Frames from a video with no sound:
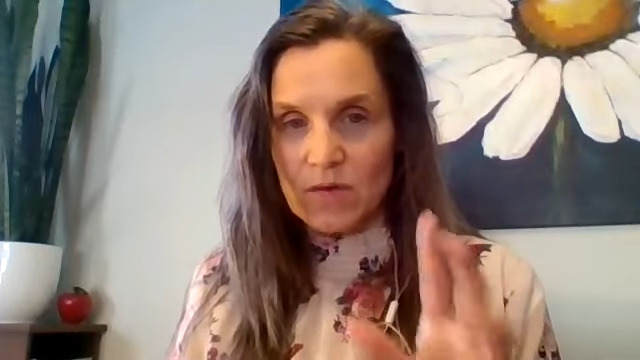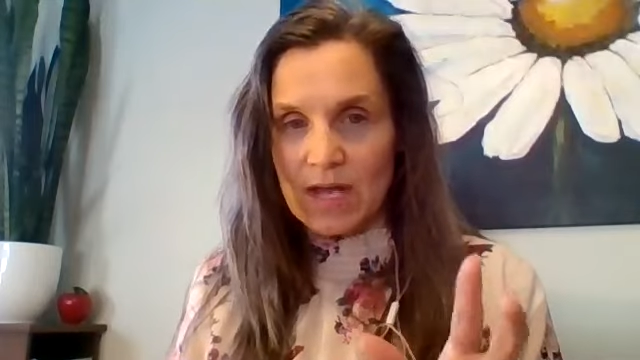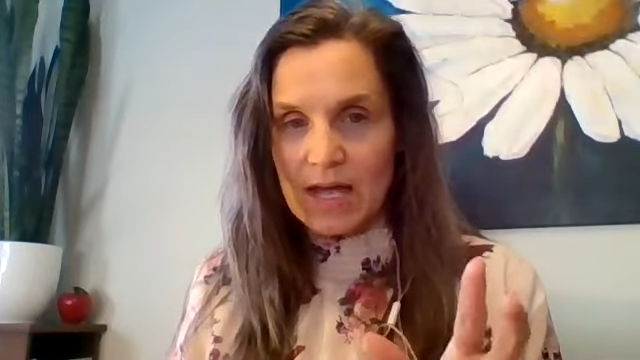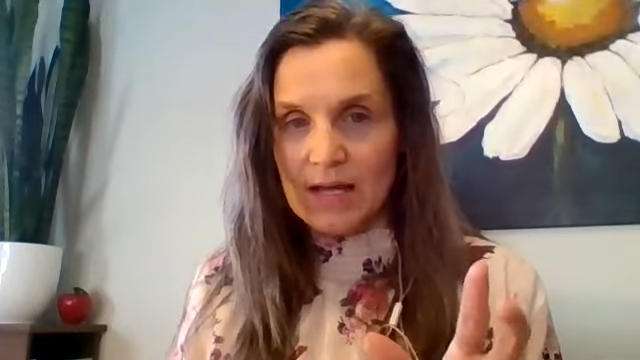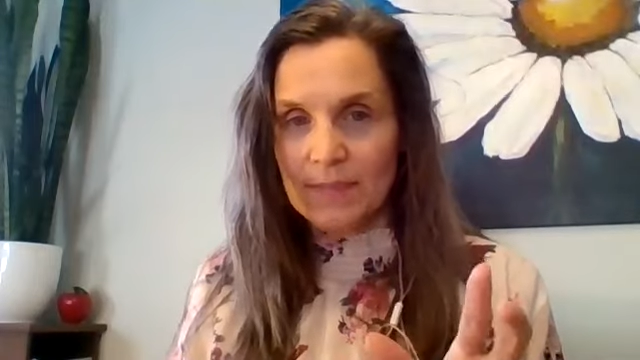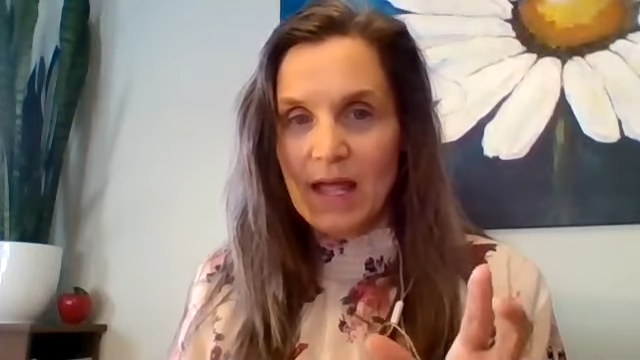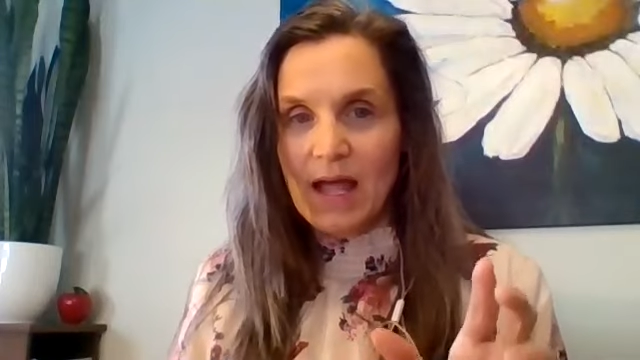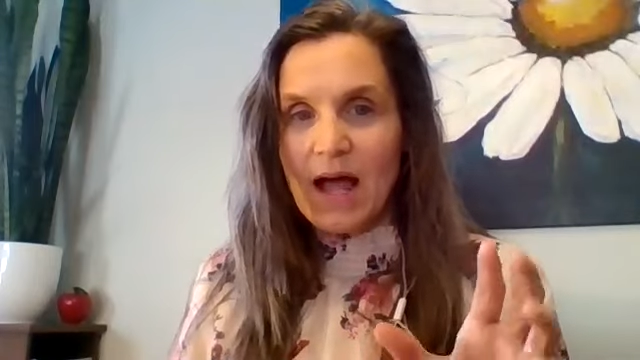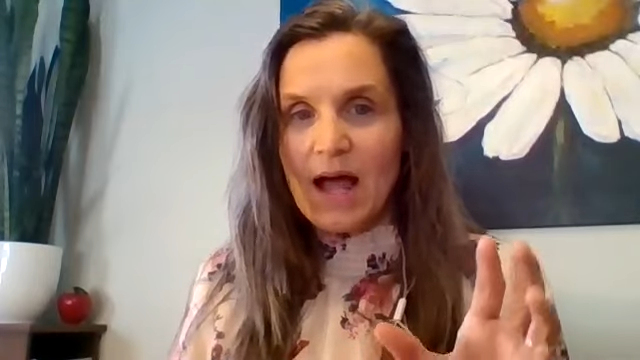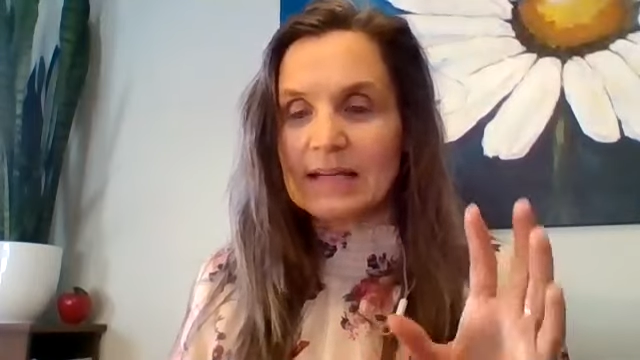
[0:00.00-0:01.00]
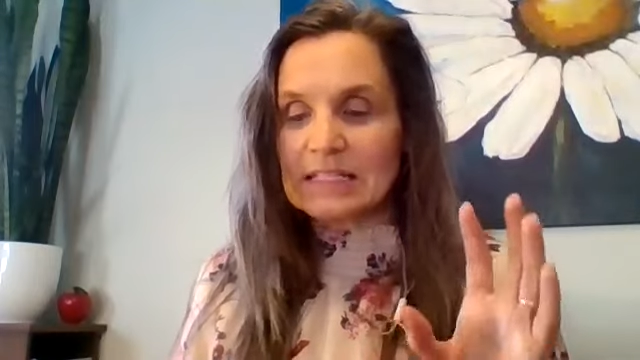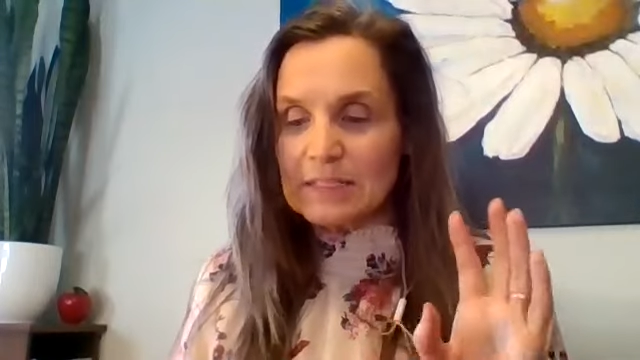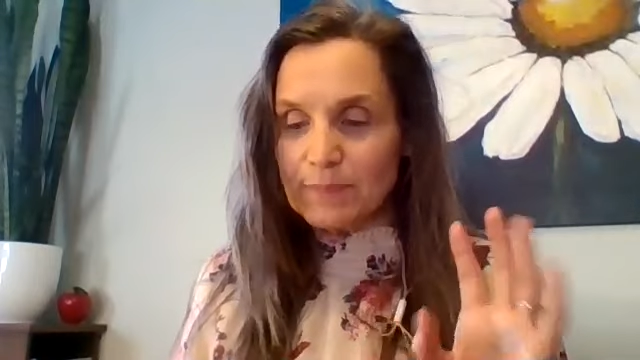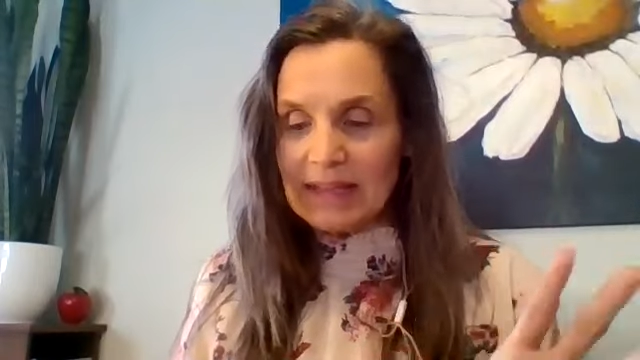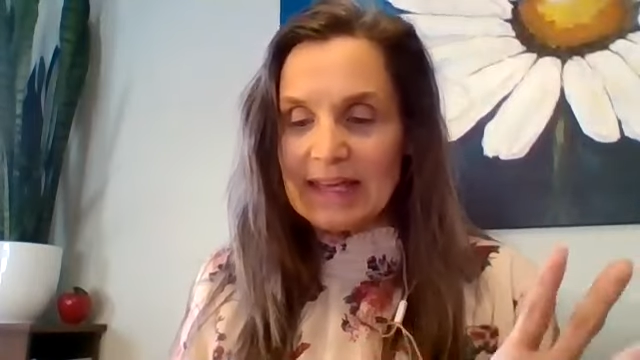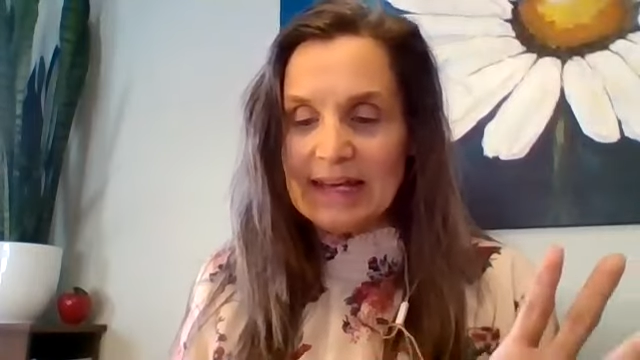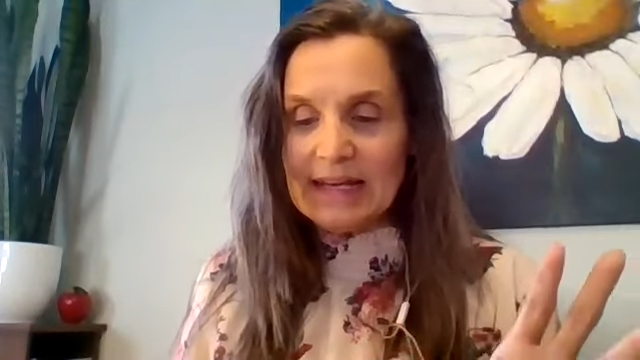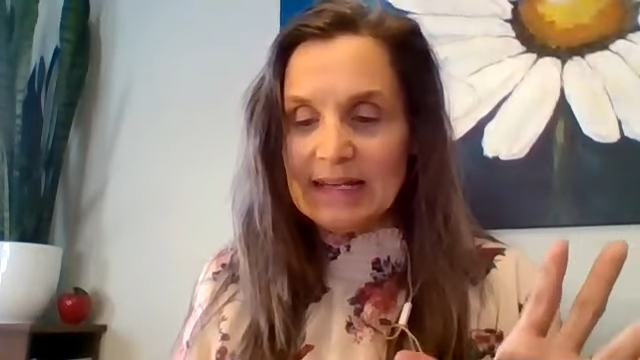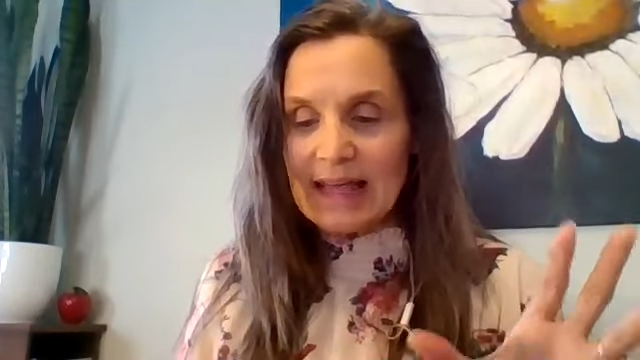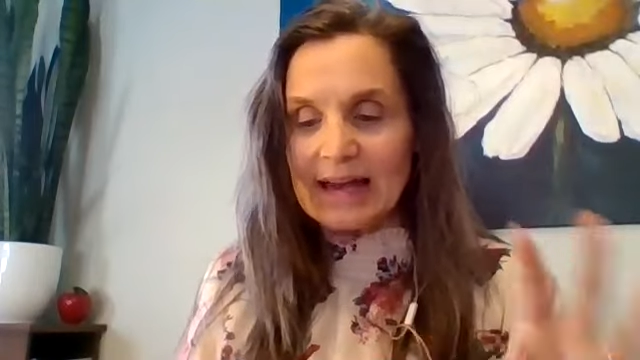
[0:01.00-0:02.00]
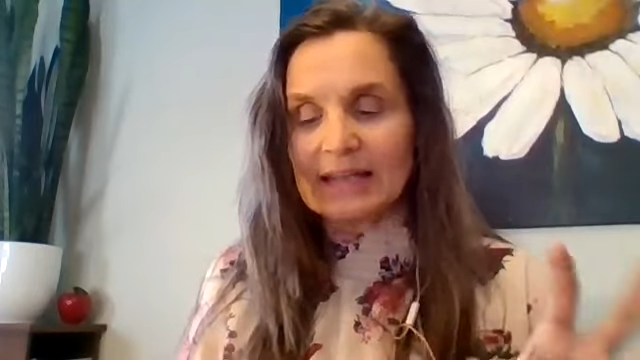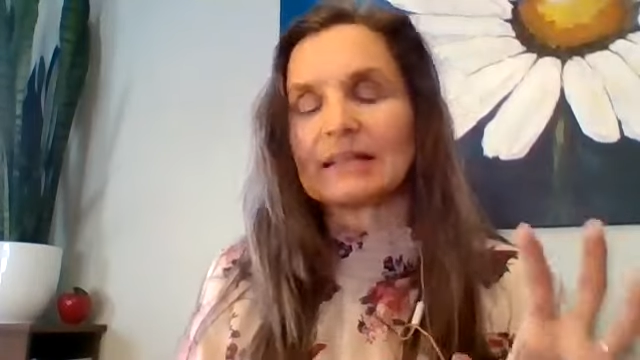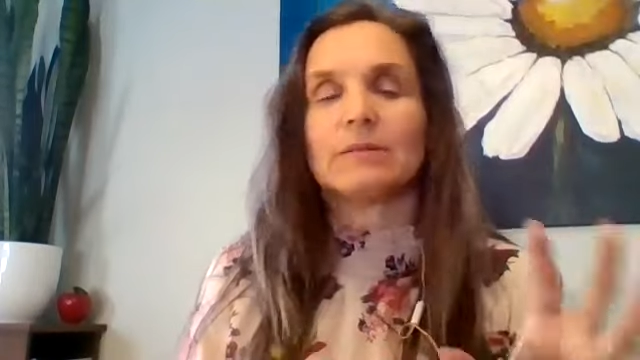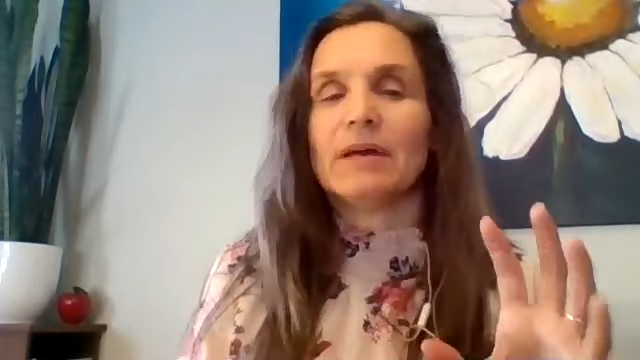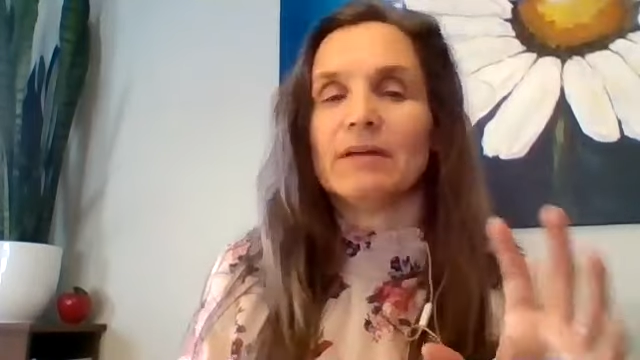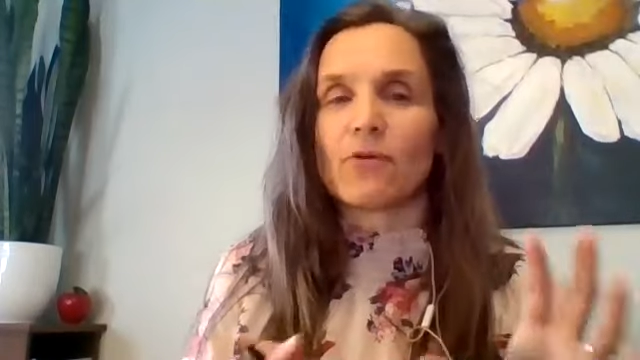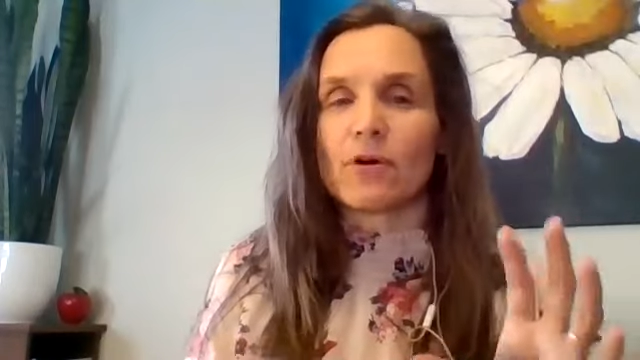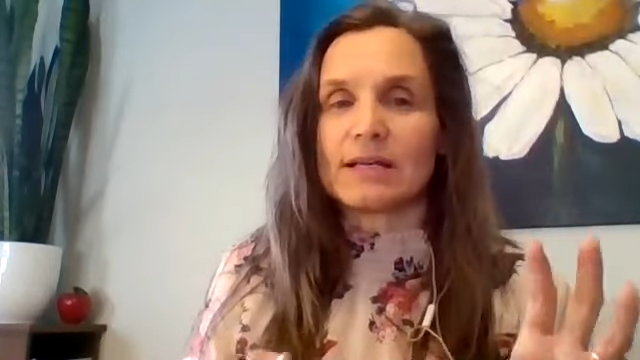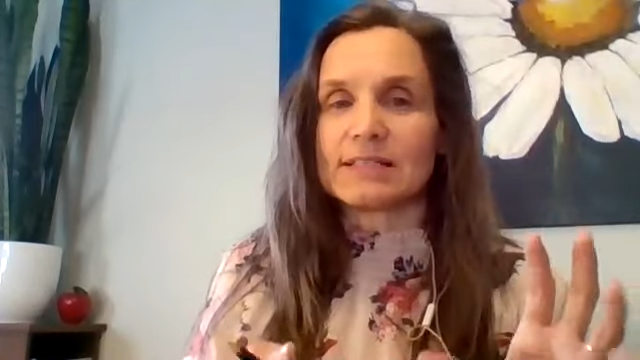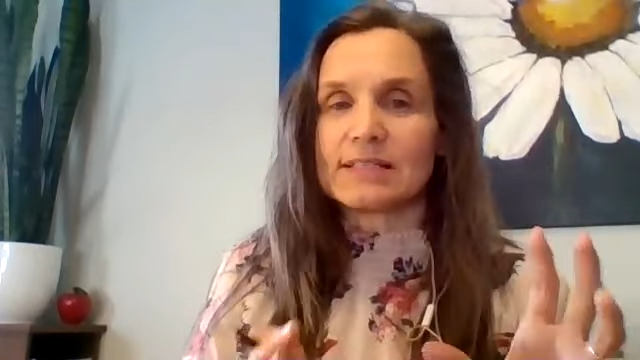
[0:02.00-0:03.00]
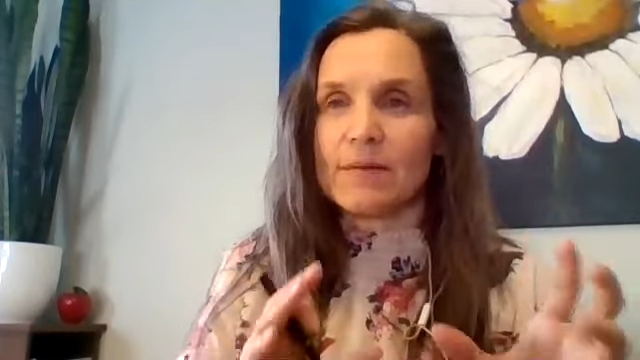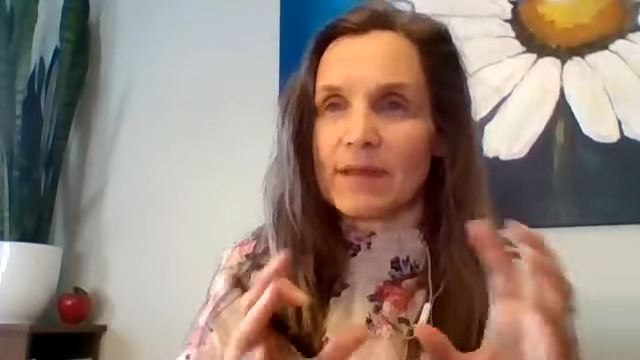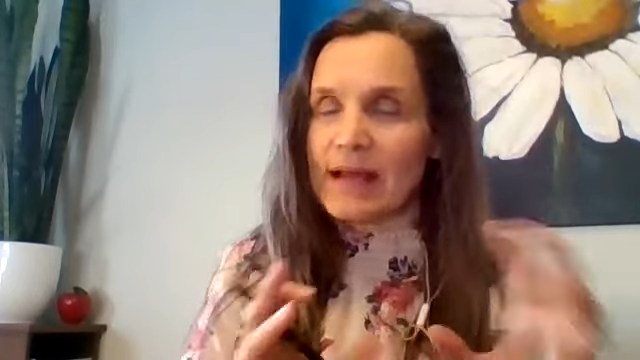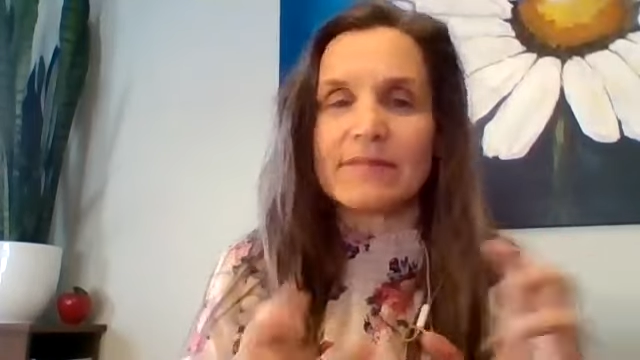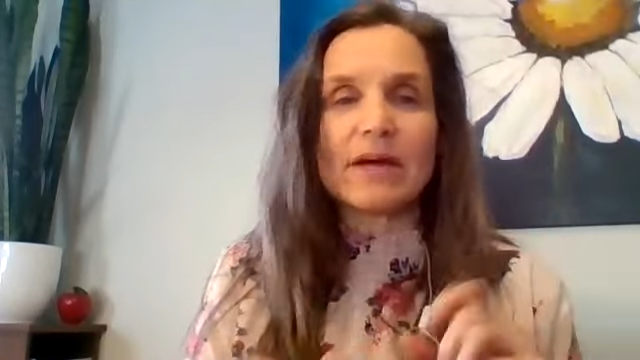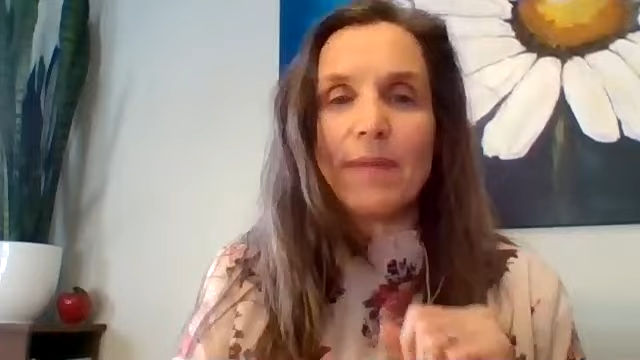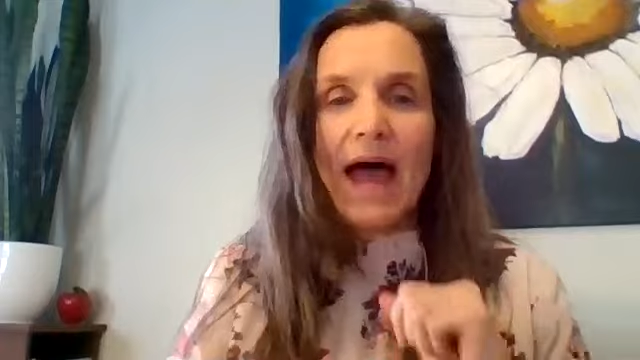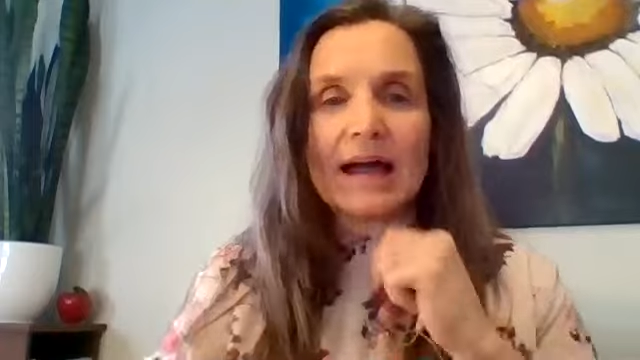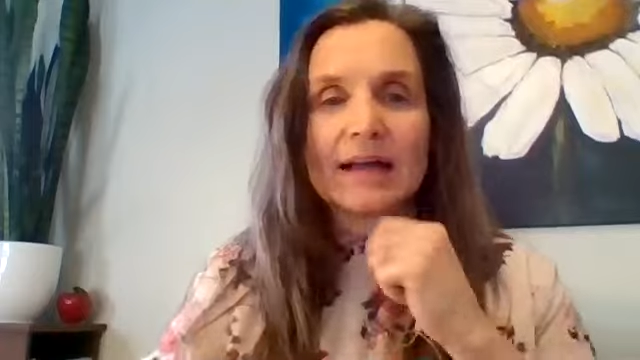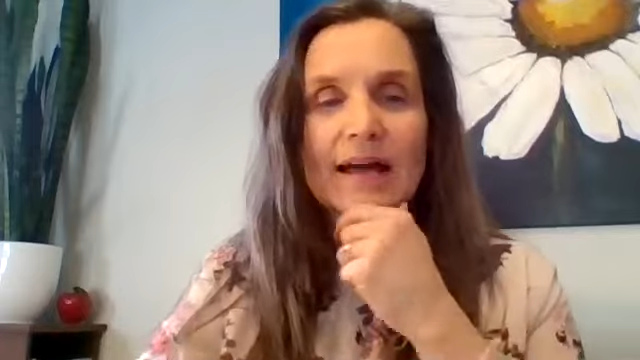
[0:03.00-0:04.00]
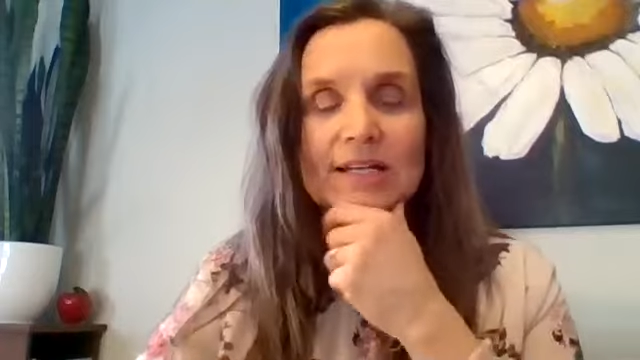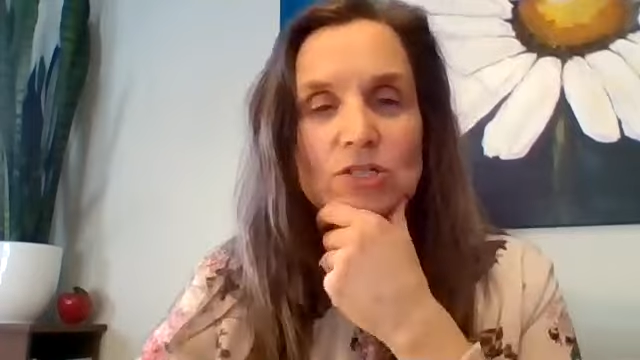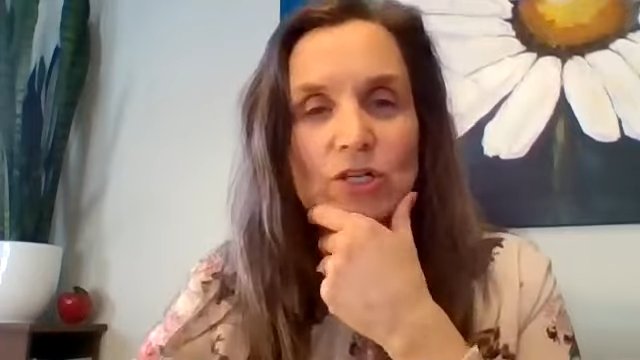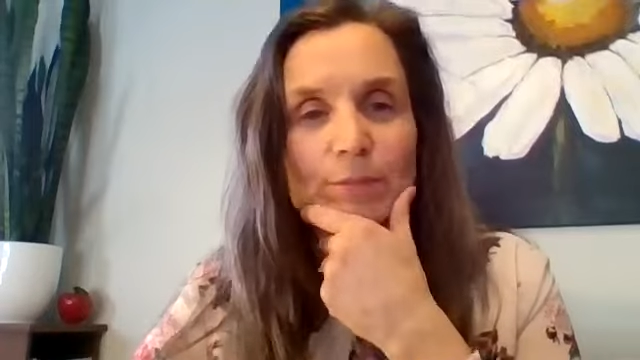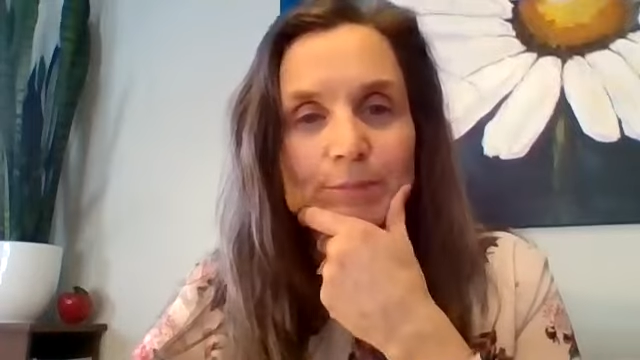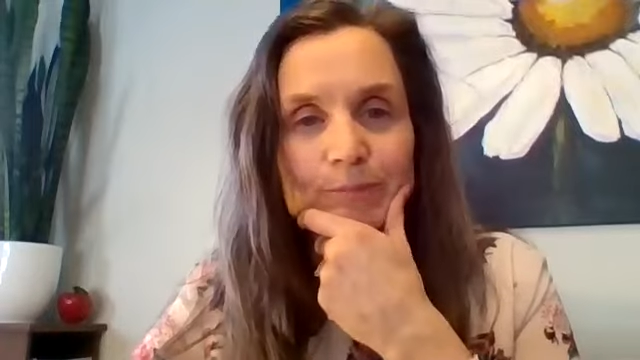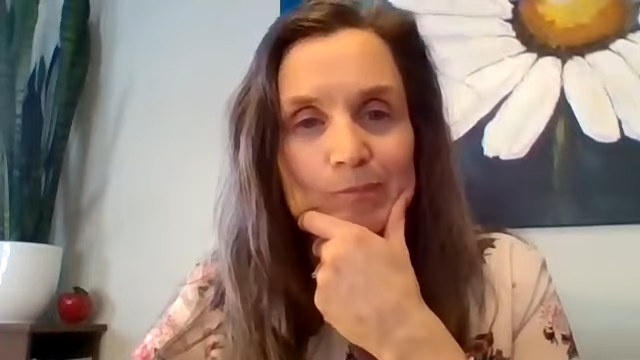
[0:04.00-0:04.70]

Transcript: Okay. Explain that a little bit for us. Kind of unpack that term.